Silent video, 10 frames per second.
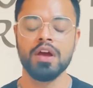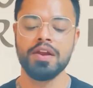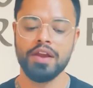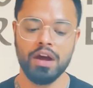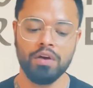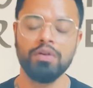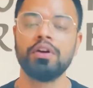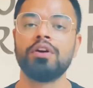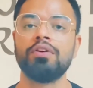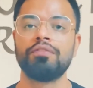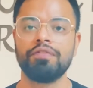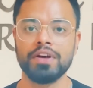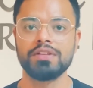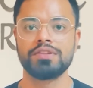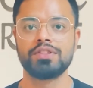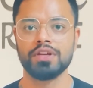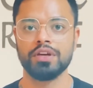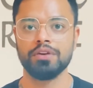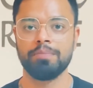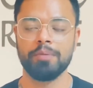Now, first
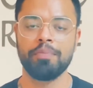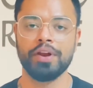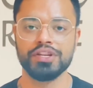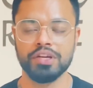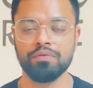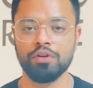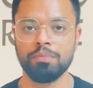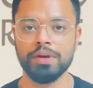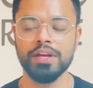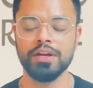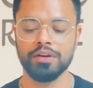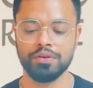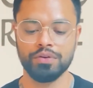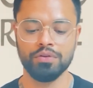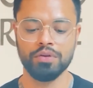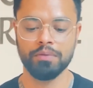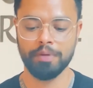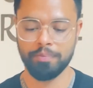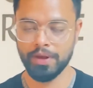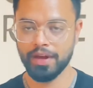preparation would be to
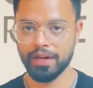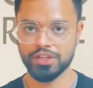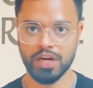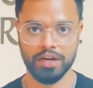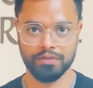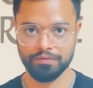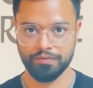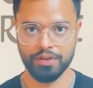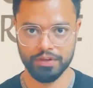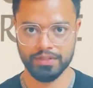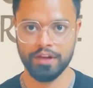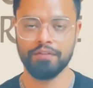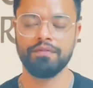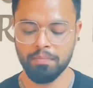prepare a chart for yourself.